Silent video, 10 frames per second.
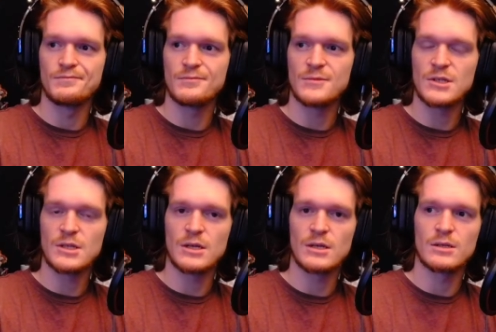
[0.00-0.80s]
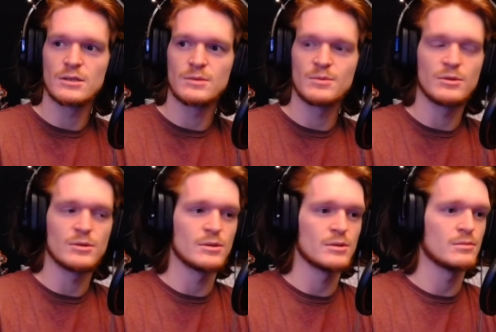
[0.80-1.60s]
Just thought I'd just be
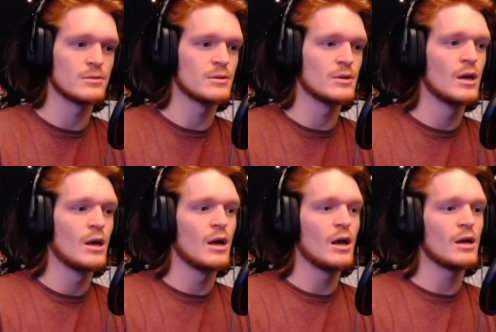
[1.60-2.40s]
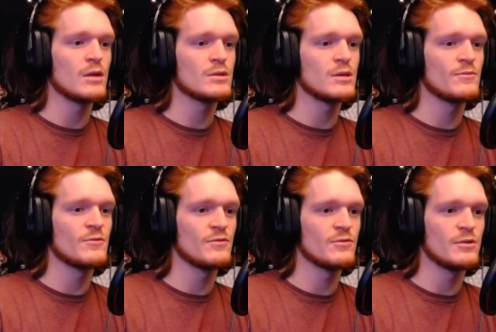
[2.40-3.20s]
transparent. I got this game
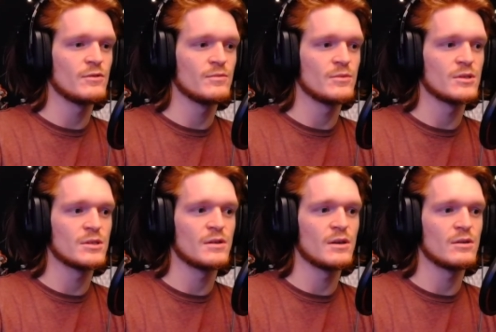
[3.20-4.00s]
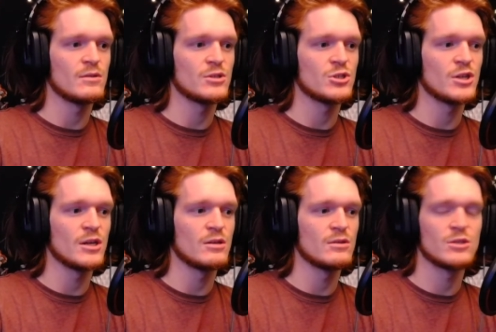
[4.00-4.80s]
for free from the STHELL,
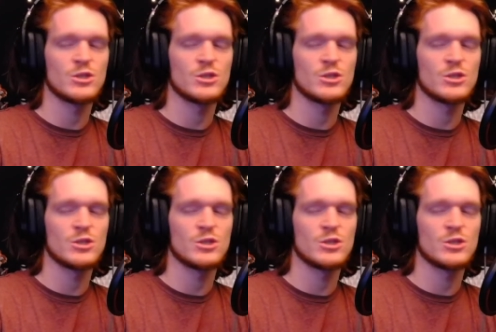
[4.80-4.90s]
STHELL,